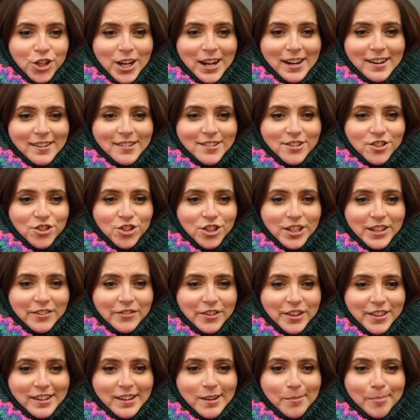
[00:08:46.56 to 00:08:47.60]
challenge, if
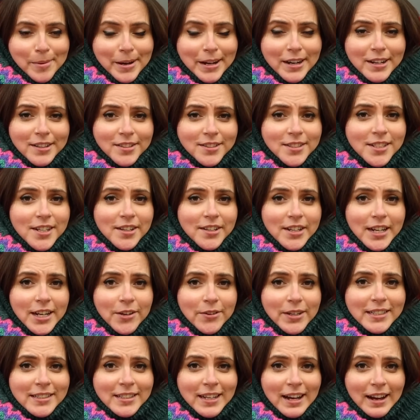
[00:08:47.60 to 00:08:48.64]
you think about it, has turned
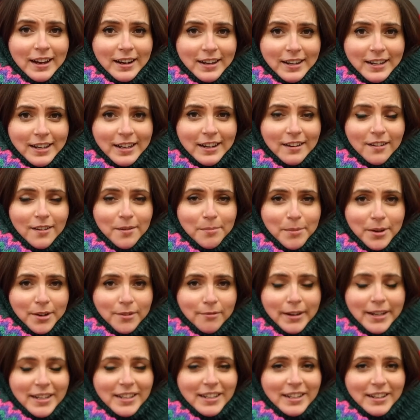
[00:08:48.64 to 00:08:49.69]
out exactly like my
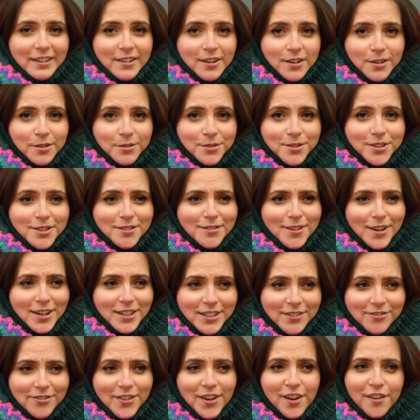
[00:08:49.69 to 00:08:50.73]
reading goals.
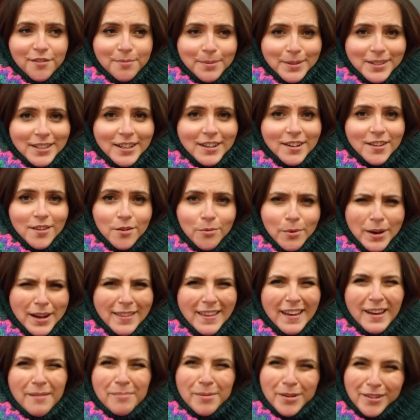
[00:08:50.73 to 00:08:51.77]
95% of the way
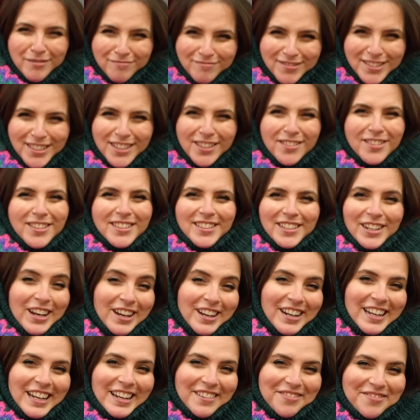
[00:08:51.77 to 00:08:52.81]
there, but still doesn't
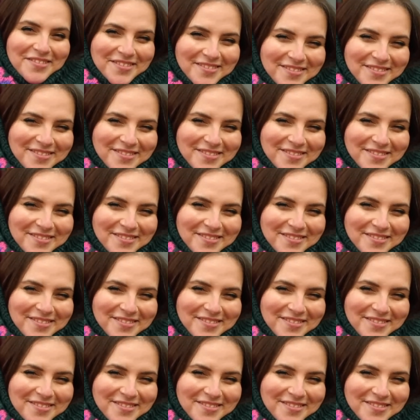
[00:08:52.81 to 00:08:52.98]
cut it.